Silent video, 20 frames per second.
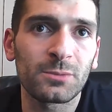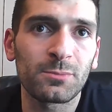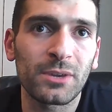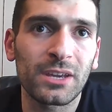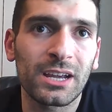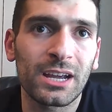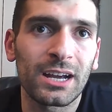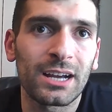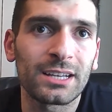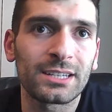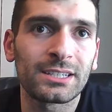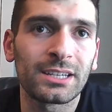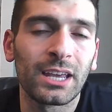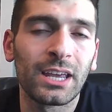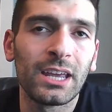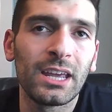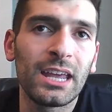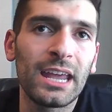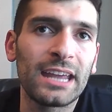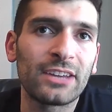because
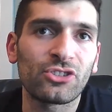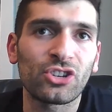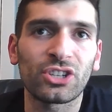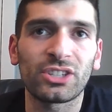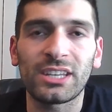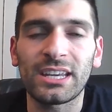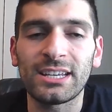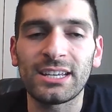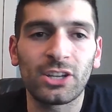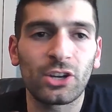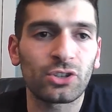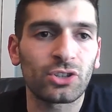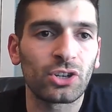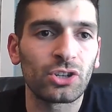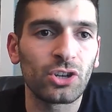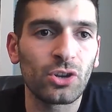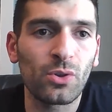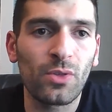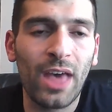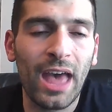it's just easier to
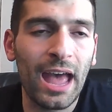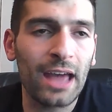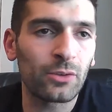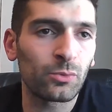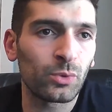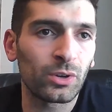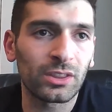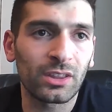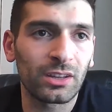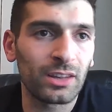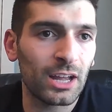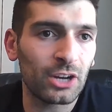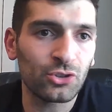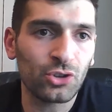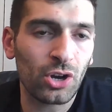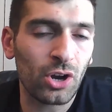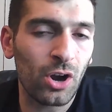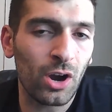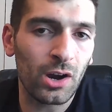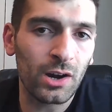do that with
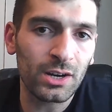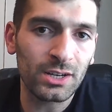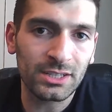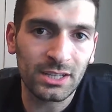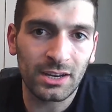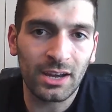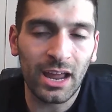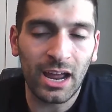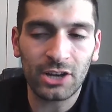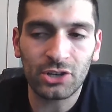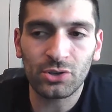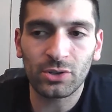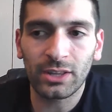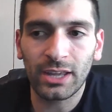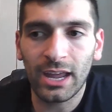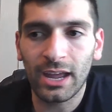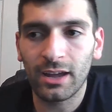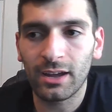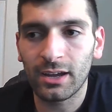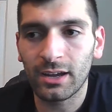electric cars than
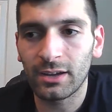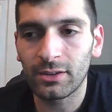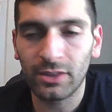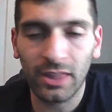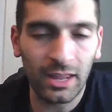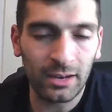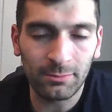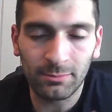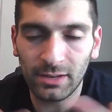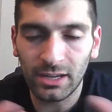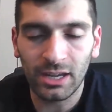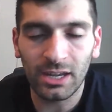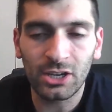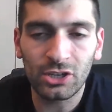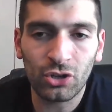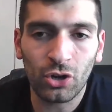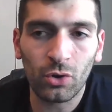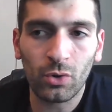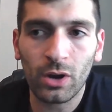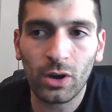than
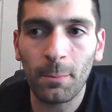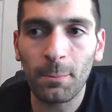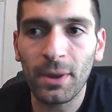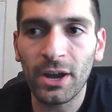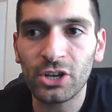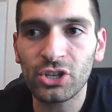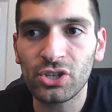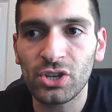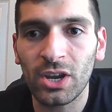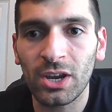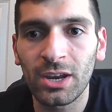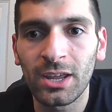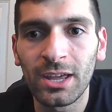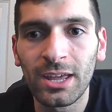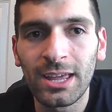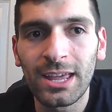internal combustion.